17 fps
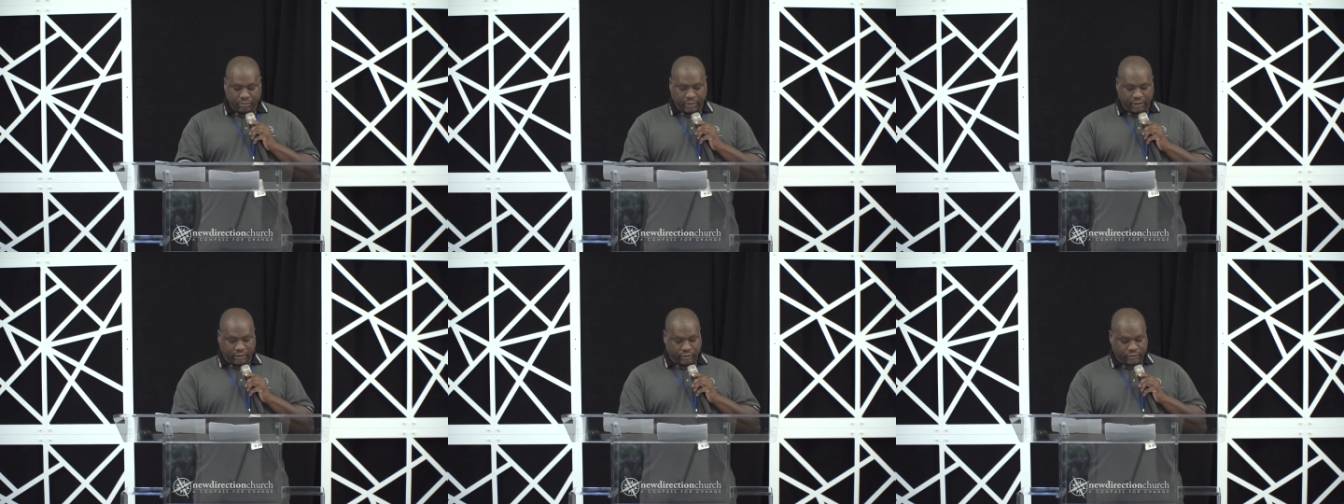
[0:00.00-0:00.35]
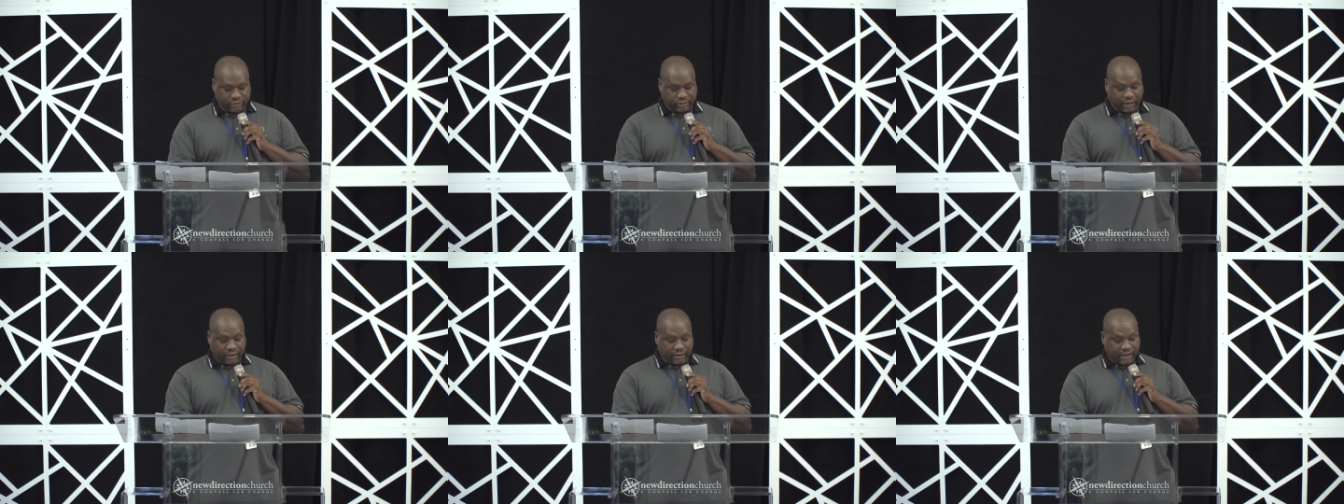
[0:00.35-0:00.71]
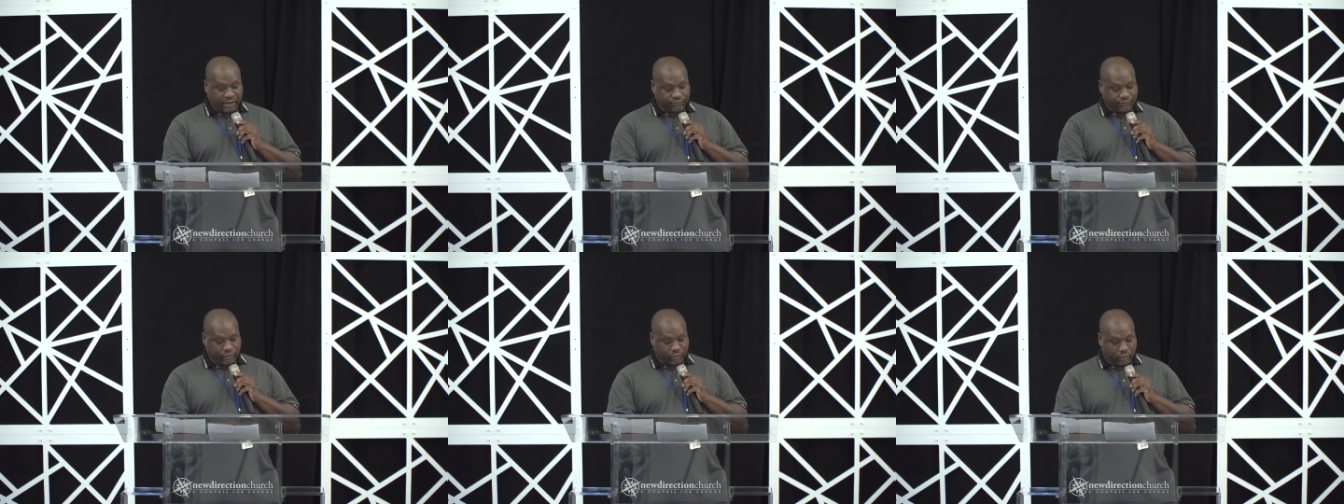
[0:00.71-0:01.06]
because not
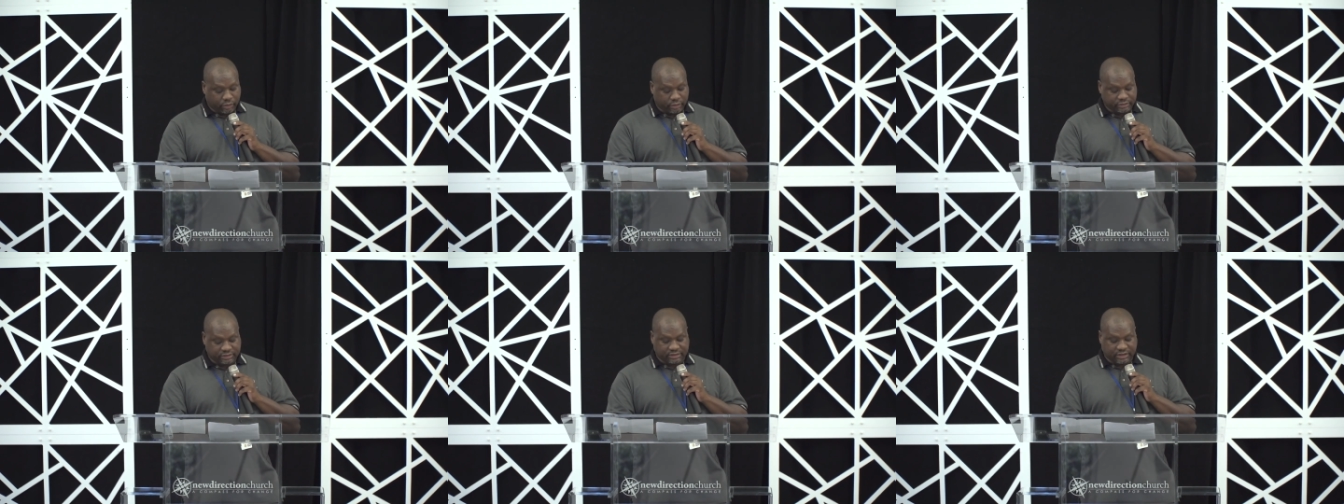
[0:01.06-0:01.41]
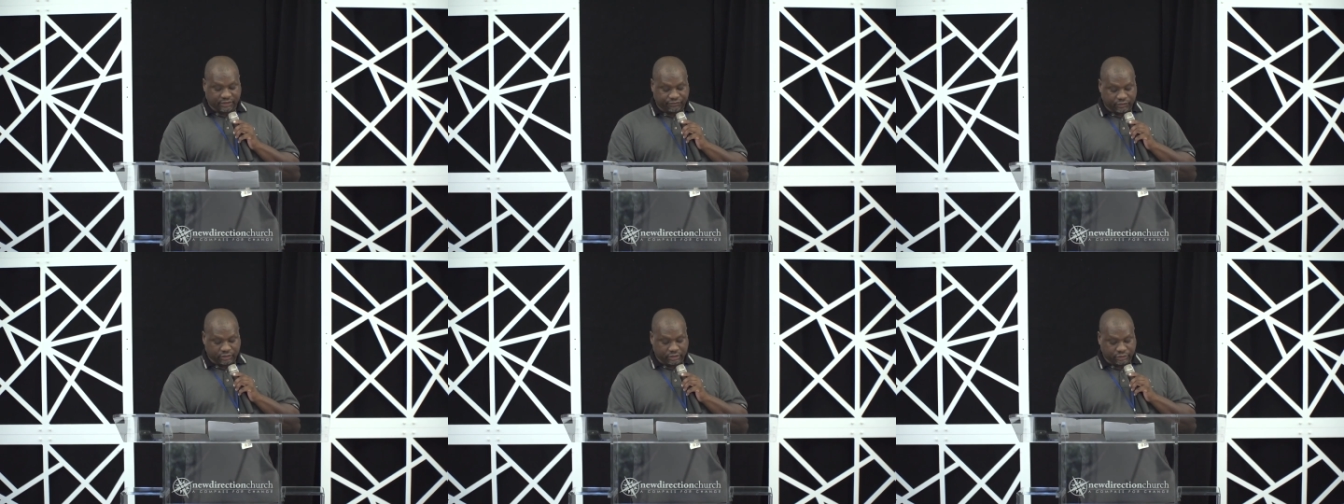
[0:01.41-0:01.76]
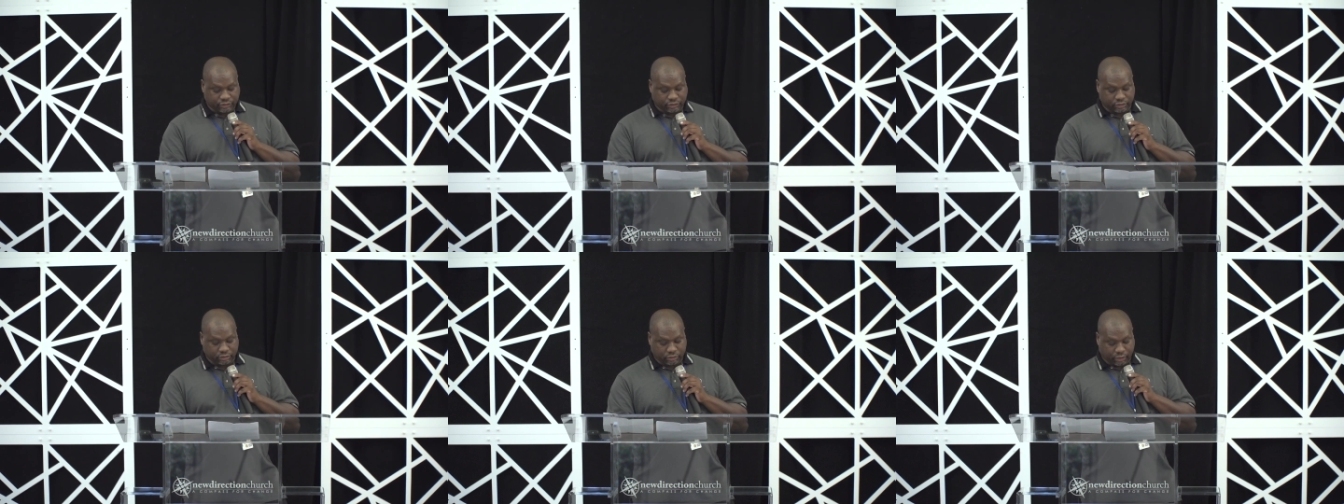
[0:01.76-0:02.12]
everyone's
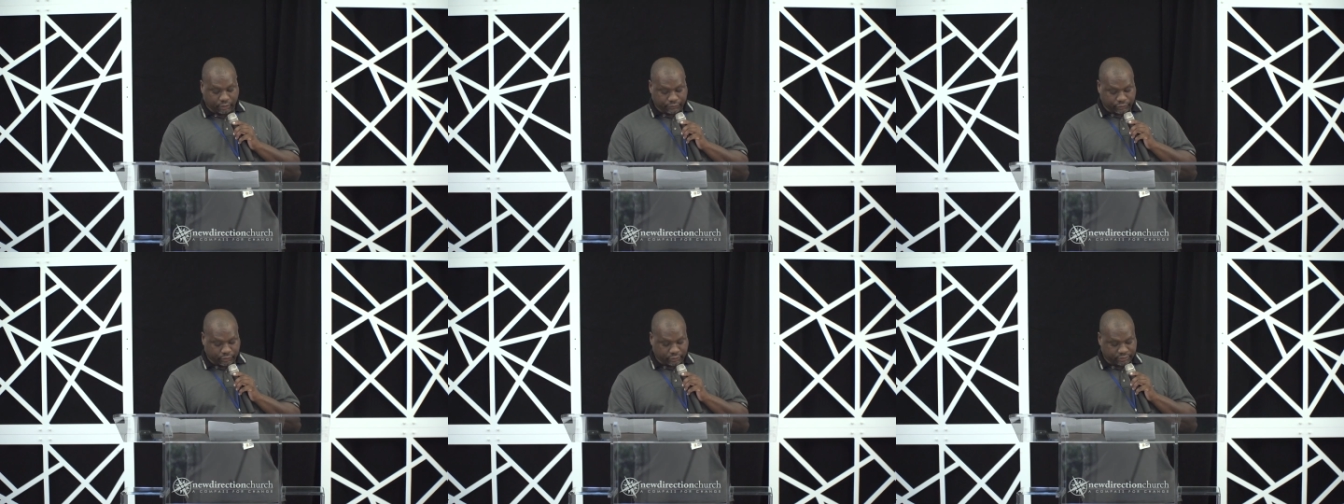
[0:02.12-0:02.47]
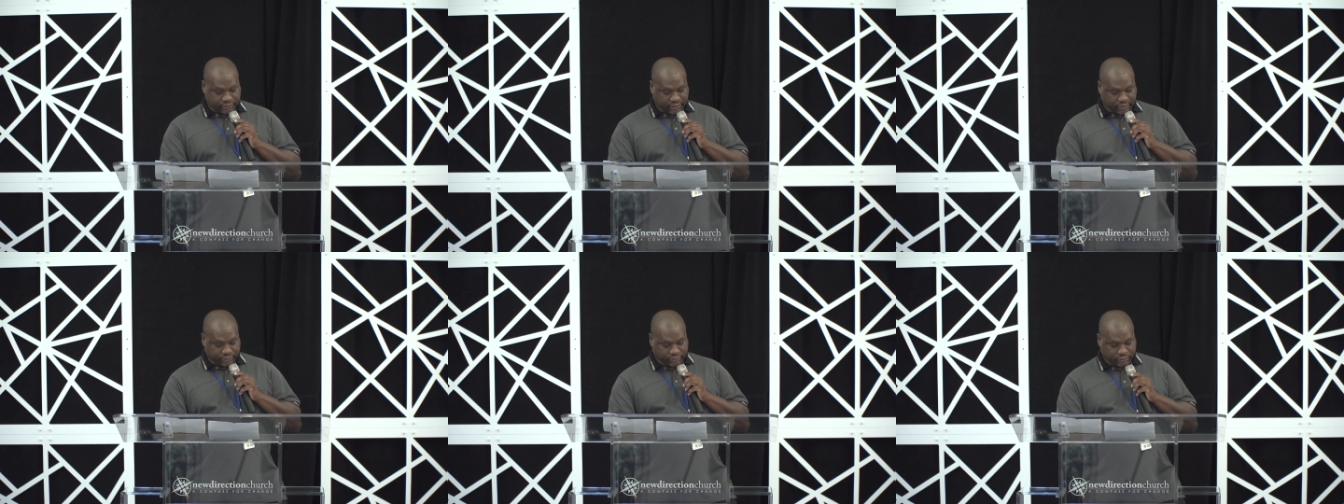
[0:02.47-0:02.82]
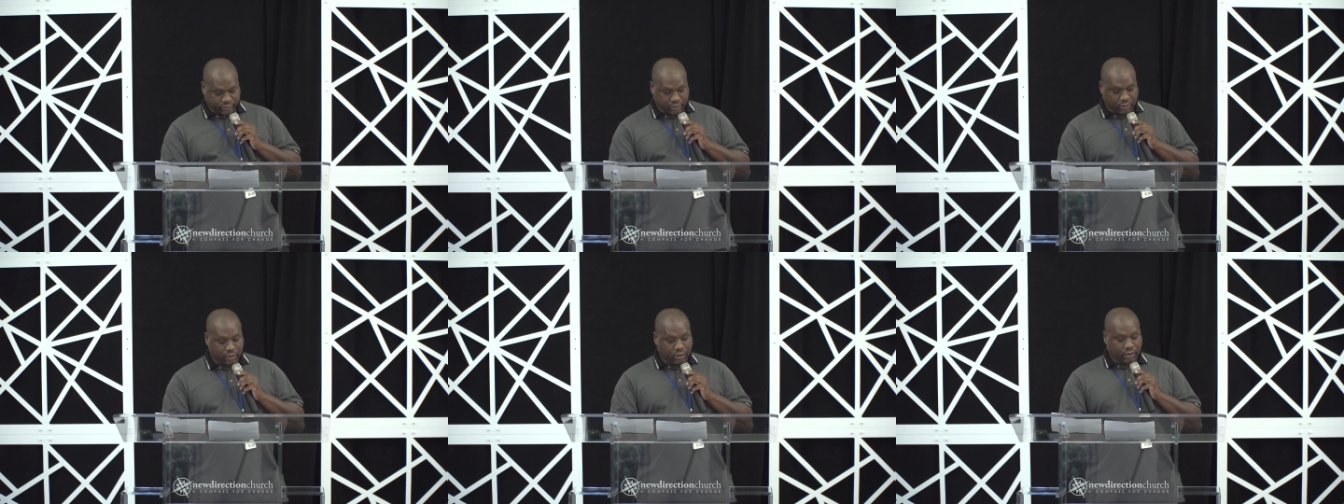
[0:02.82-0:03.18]
definition of success
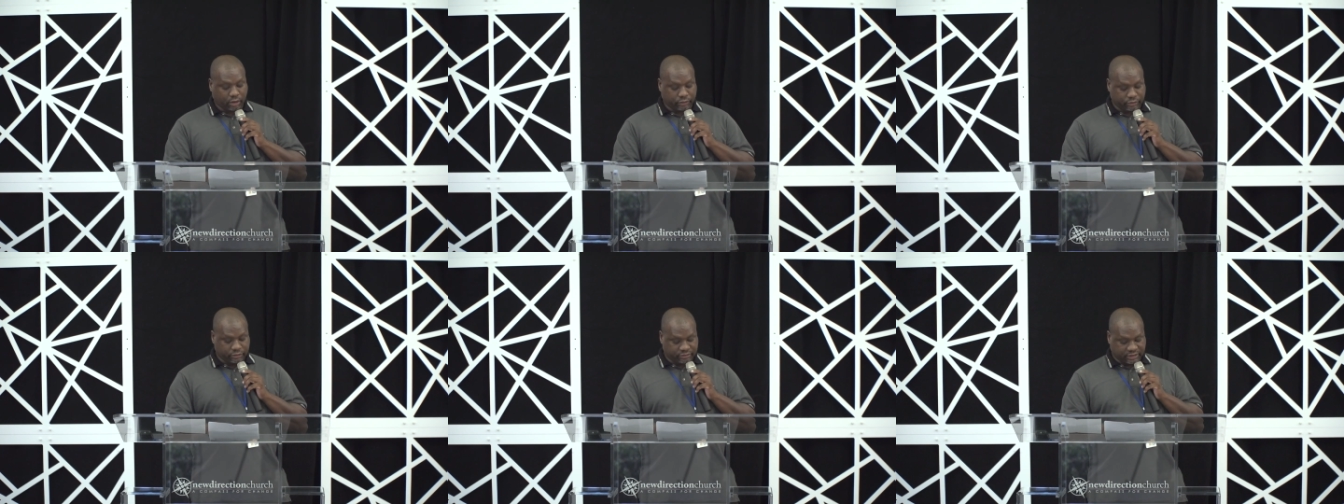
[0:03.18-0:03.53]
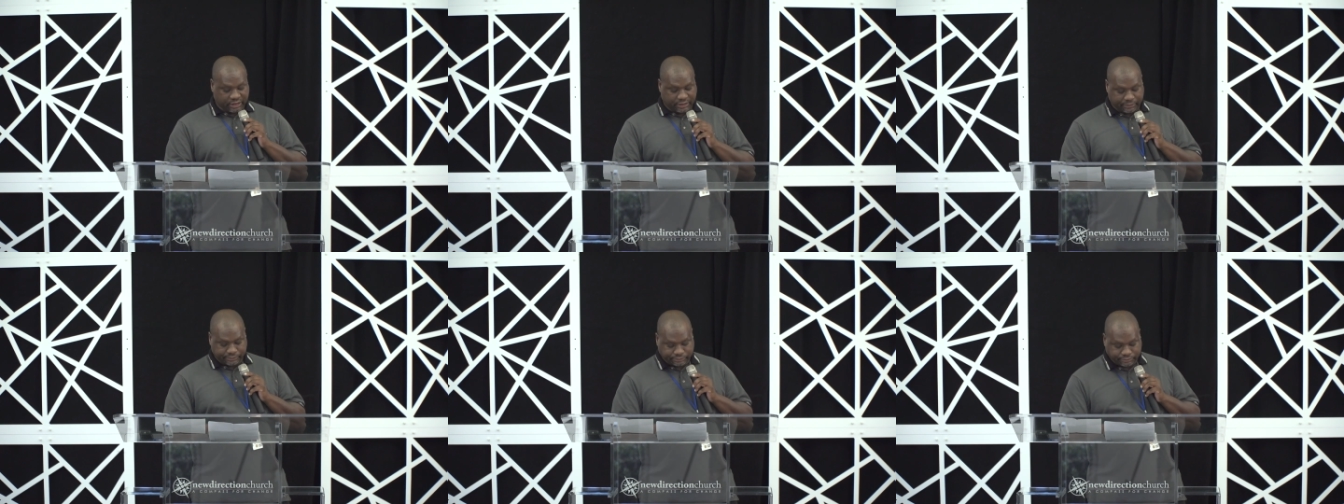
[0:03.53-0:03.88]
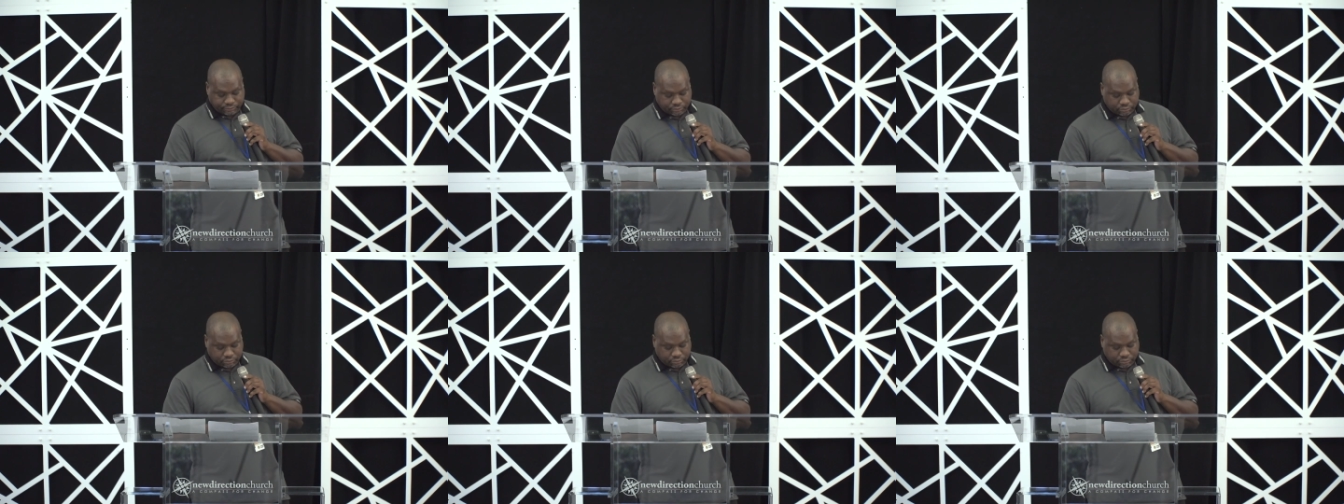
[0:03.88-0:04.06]
are the same.